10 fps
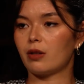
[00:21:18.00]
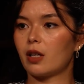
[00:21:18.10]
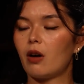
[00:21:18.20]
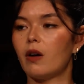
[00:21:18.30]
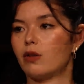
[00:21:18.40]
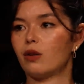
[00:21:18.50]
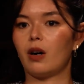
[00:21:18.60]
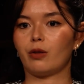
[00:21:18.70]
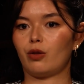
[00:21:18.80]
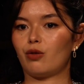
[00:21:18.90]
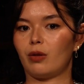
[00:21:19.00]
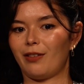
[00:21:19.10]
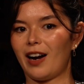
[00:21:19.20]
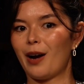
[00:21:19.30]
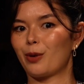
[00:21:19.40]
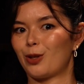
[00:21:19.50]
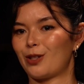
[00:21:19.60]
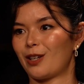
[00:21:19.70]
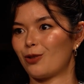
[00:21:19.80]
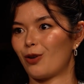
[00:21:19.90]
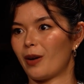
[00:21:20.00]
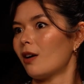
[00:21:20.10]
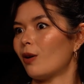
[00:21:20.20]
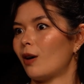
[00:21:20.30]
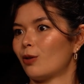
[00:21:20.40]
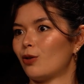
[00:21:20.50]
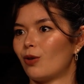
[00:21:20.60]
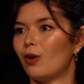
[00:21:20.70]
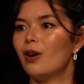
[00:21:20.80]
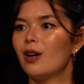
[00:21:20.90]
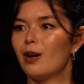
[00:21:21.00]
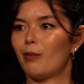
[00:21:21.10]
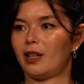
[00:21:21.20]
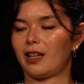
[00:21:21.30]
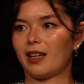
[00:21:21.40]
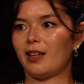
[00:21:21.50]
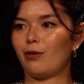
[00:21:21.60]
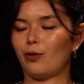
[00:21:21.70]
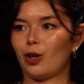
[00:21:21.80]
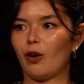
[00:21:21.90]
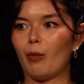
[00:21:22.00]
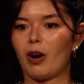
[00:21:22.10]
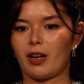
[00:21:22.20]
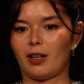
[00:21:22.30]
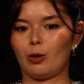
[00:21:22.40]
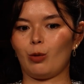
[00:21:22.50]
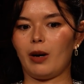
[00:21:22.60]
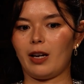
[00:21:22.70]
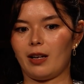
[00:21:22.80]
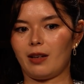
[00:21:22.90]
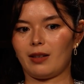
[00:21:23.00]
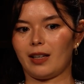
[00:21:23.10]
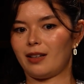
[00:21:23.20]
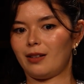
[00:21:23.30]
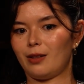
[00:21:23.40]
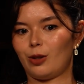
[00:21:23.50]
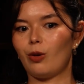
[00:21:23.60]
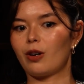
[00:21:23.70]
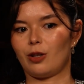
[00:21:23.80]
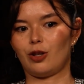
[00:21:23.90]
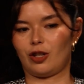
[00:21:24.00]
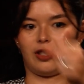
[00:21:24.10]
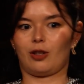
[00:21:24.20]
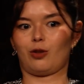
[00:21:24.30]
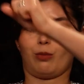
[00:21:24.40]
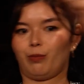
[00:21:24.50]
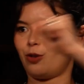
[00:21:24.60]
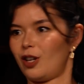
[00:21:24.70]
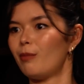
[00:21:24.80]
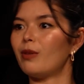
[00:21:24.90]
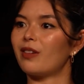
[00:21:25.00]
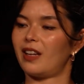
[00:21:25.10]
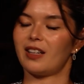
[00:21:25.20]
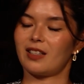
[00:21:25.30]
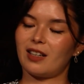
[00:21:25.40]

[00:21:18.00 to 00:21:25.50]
It's like, oh, I don't know how to draw. If I were to start drawing, I don't know how to draw. But like I give, a marker to my like daughter and she just starts to jumble things.